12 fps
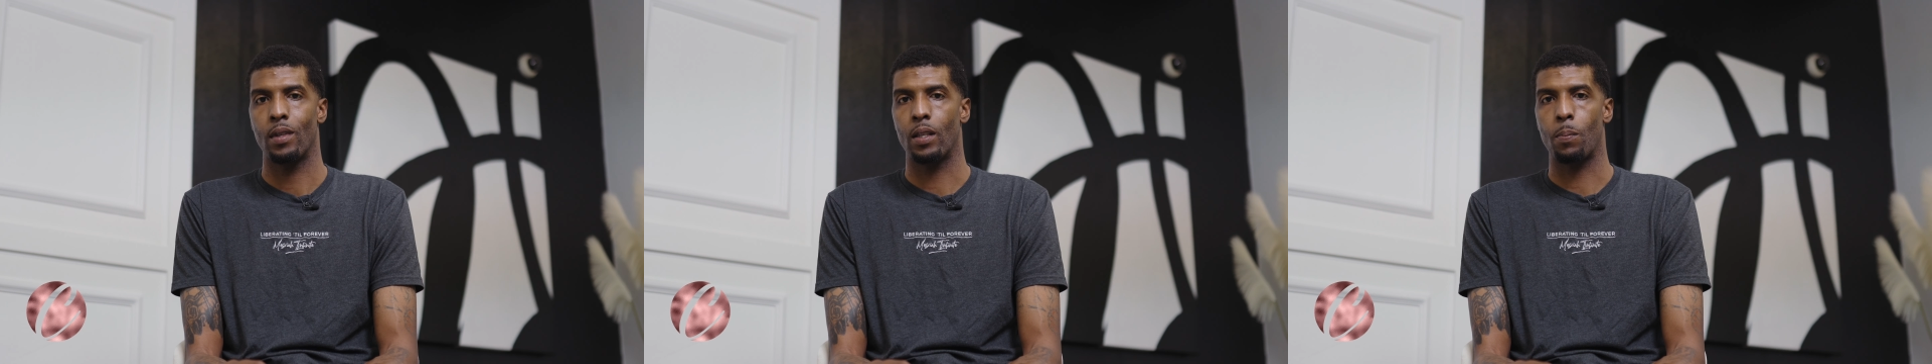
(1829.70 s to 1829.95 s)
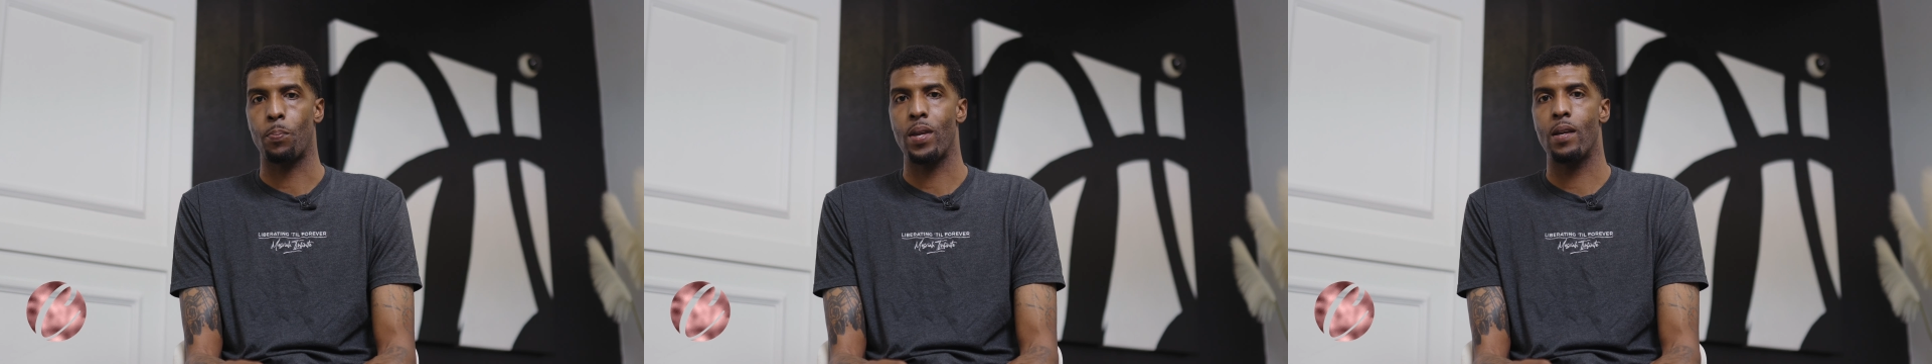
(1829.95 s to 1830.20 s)

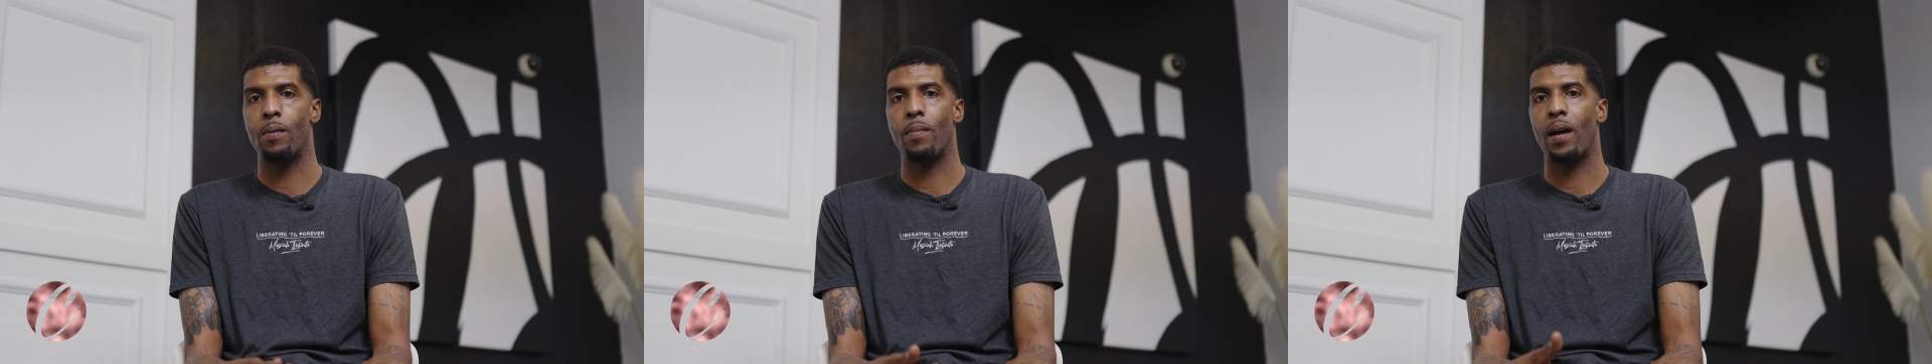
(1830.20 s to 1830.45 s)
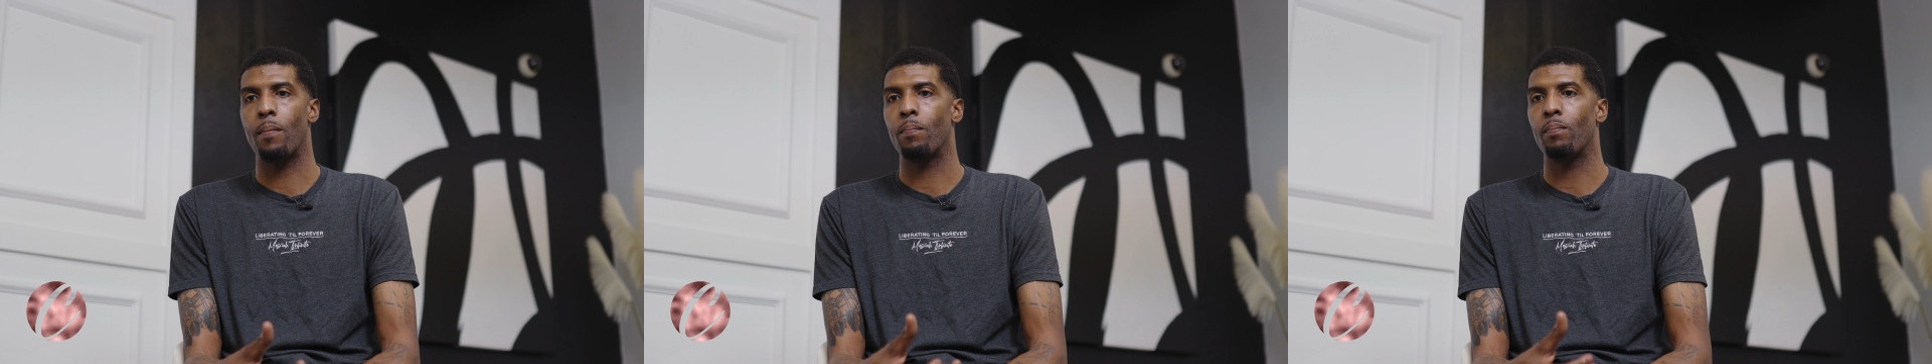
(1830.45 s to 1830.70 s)
the peak of
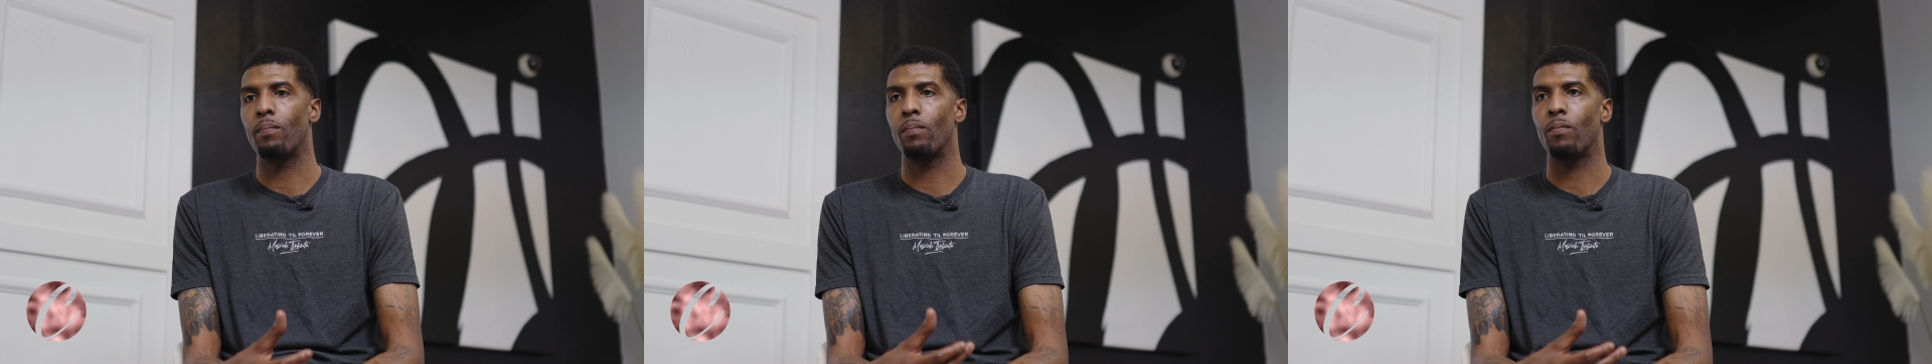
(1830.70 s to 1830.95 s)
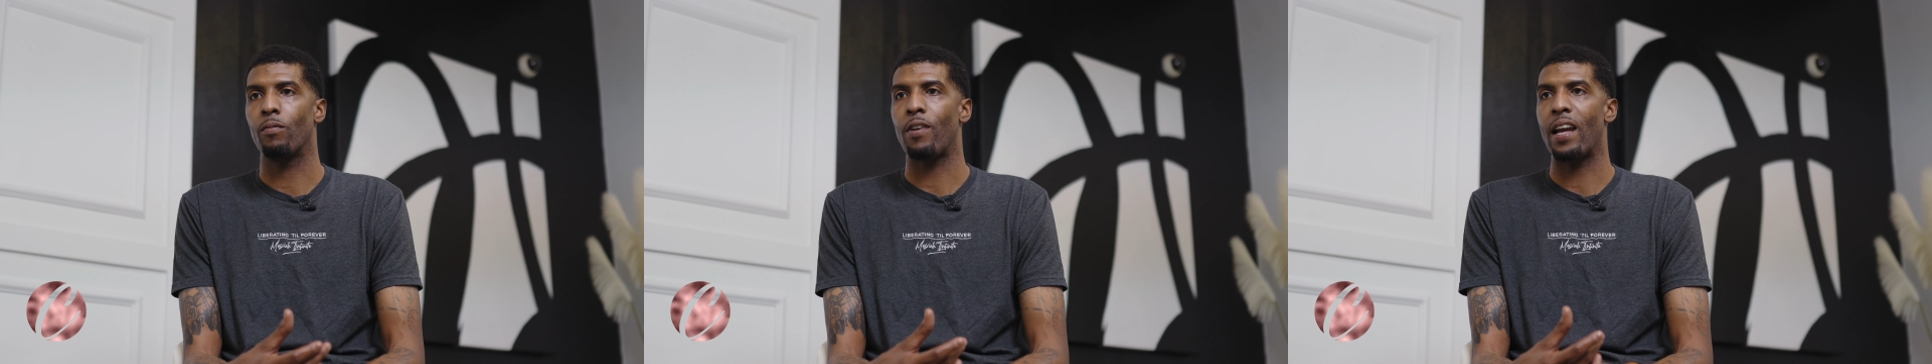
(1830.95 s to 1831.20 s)
my
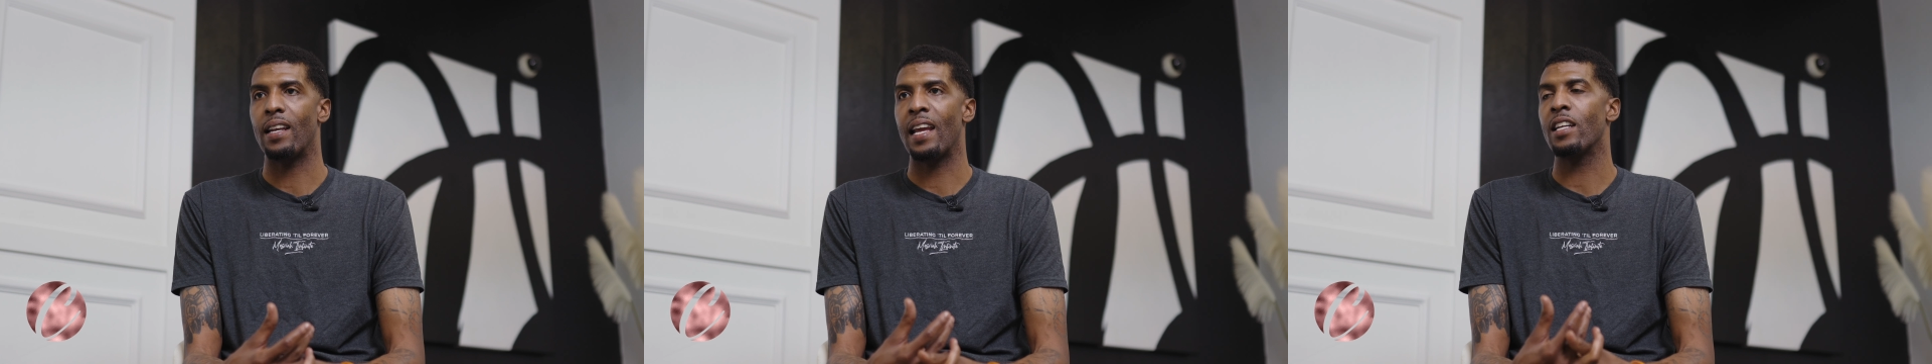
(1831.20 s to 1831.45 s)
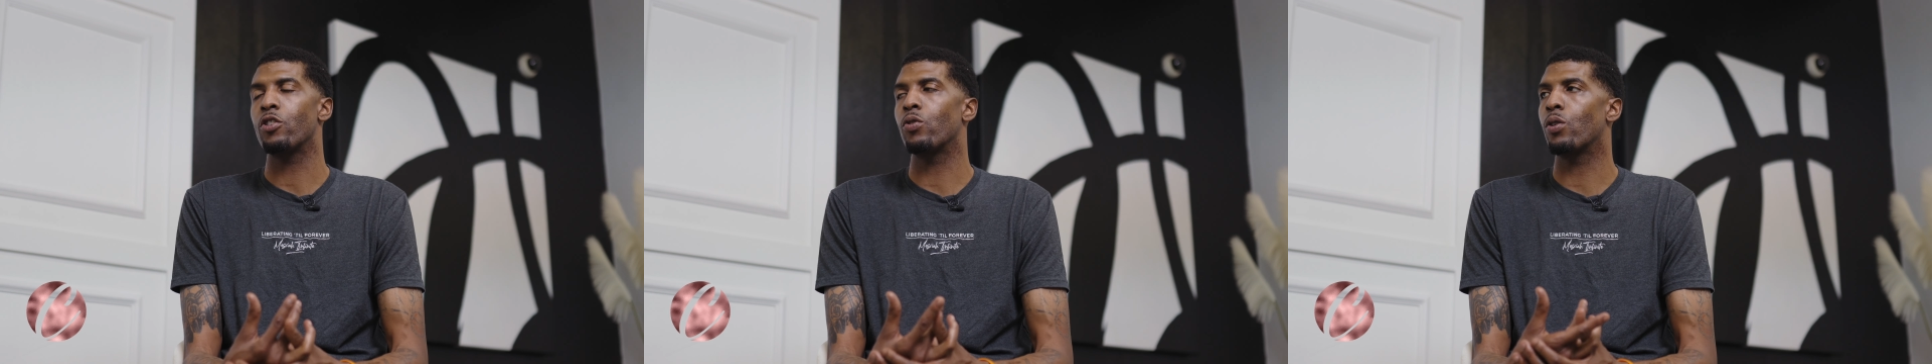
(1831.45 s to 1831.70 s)

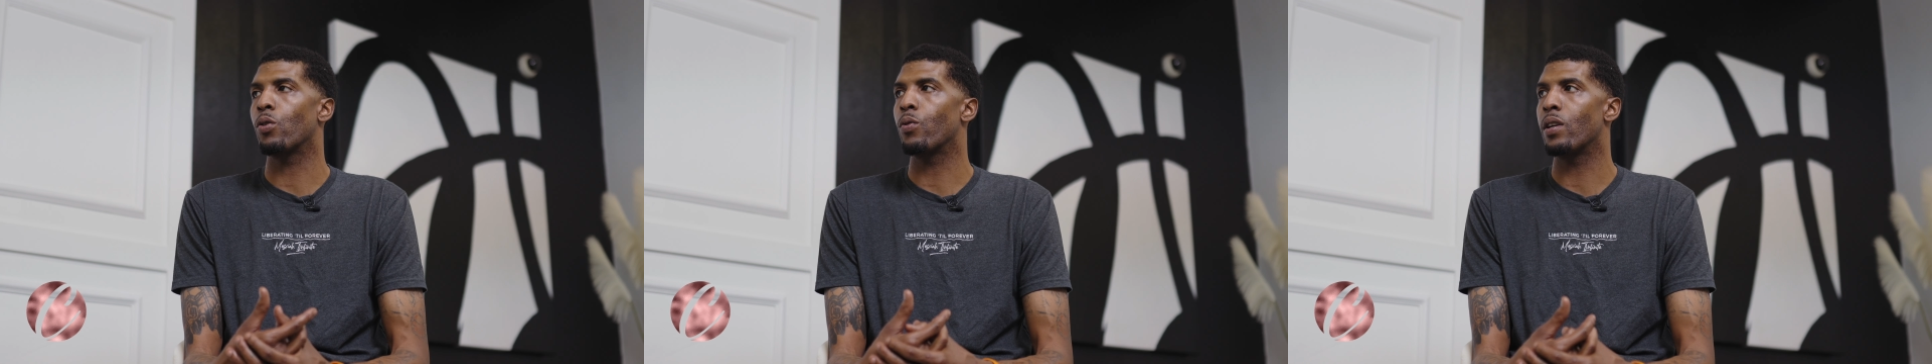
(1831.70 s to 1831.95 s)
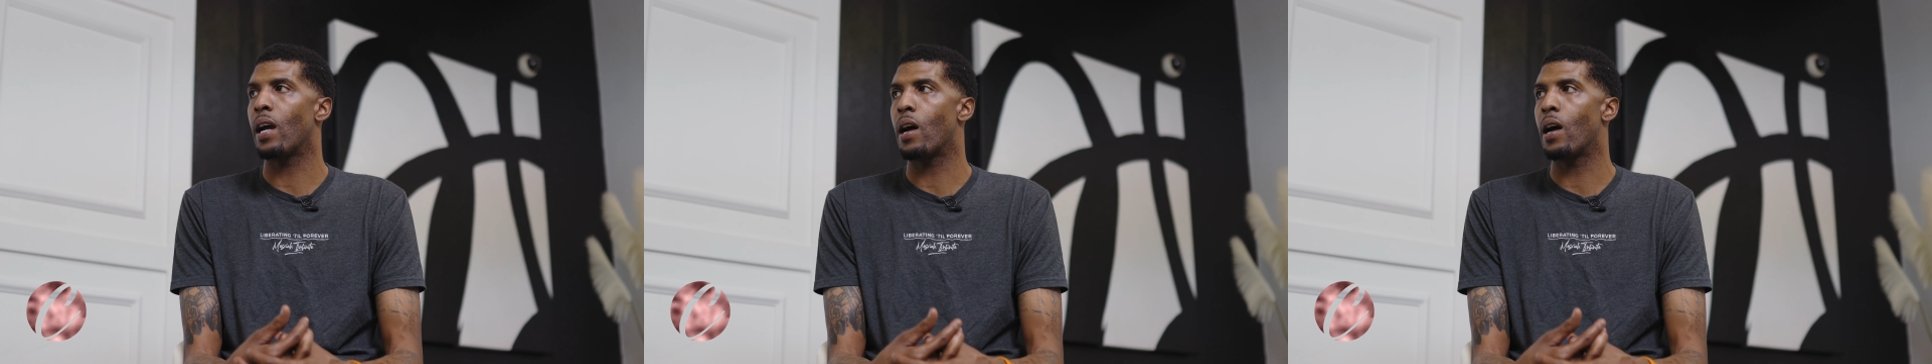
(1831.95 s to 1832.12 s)
financial career,